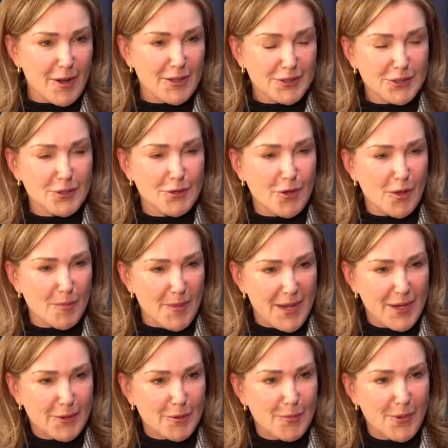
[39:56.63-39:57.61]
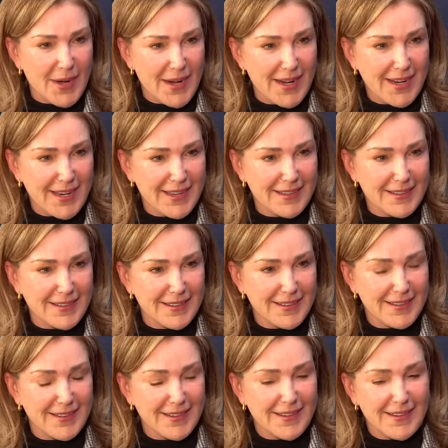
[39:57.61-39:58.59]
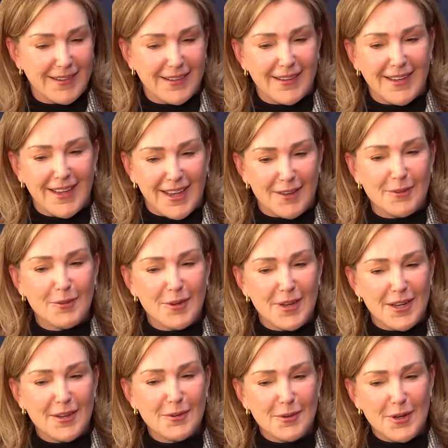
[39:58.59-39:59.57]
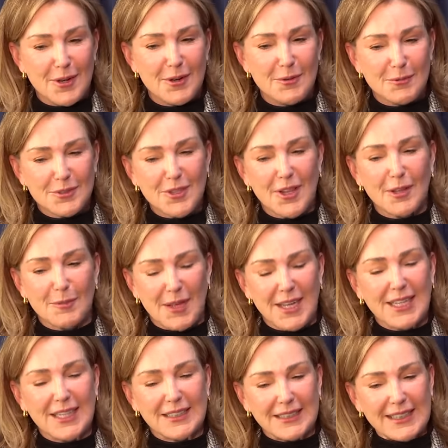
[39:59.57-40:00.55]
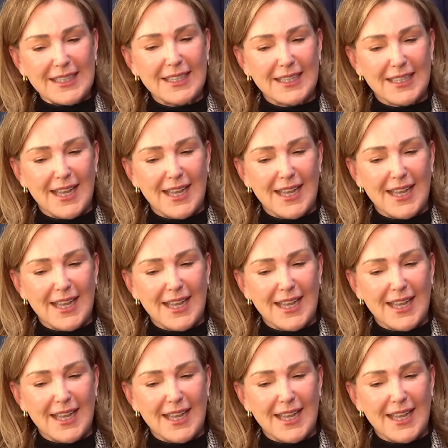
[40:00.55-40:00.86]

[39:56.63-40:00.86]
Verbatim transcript: on a show called Make It or Break It. Uh-huh. And and it and it was all about elite